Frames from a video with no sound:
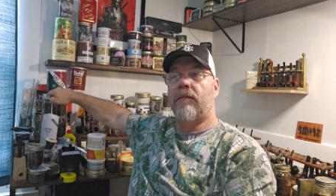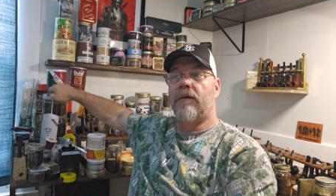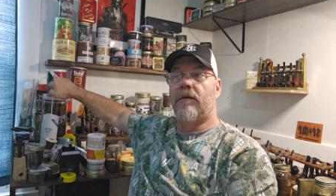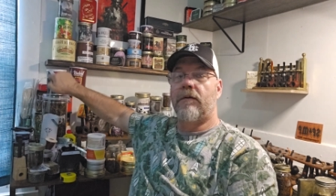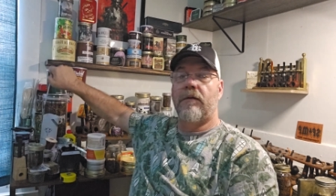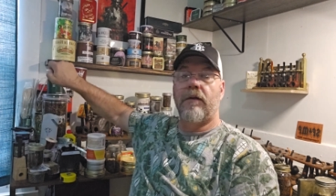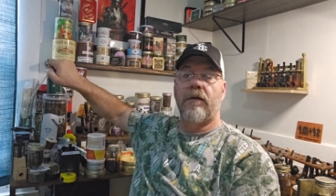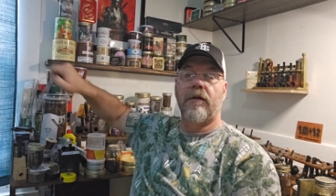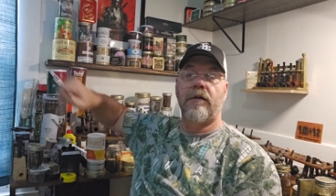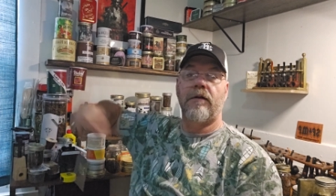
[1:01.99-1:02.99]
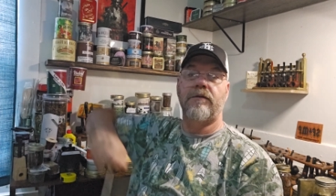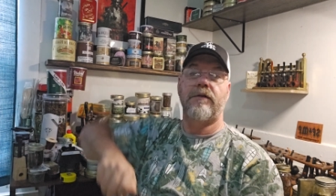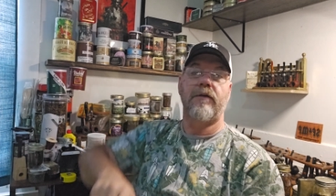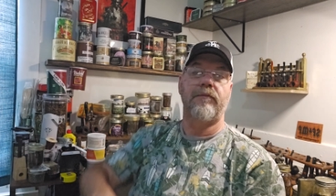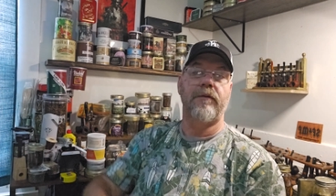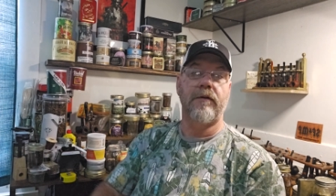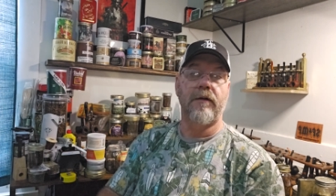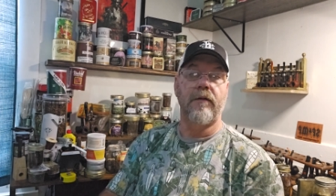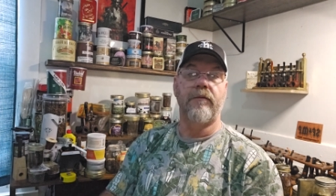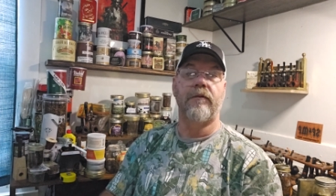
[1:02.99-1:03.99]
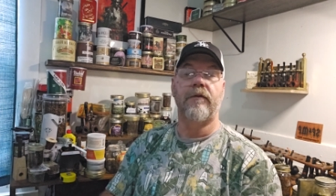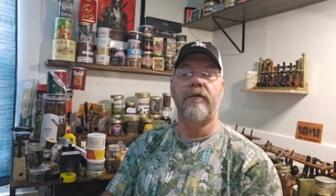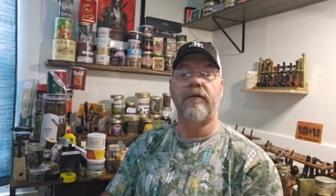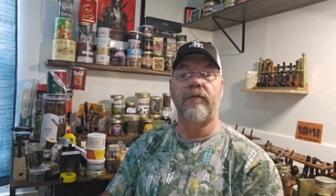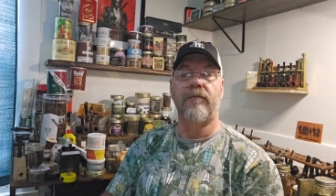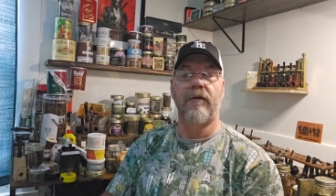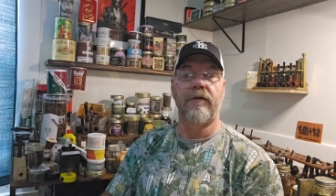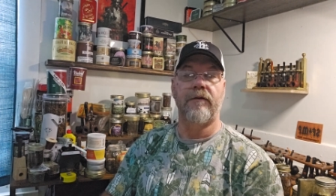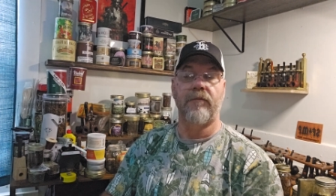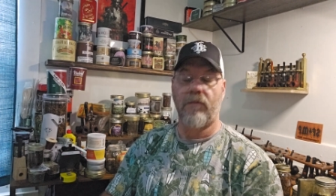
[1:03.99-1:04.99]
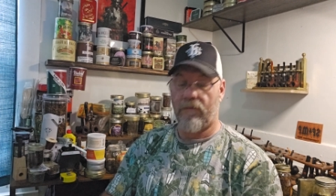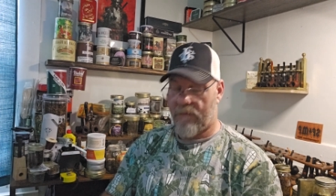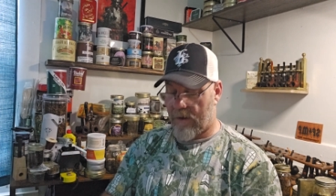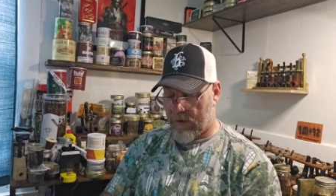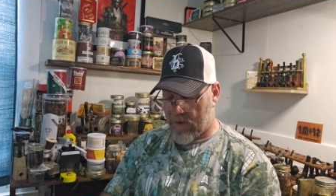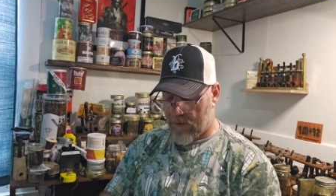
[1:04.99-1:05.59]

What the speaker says: But yeah, I got another shelf put up so I can display some more of my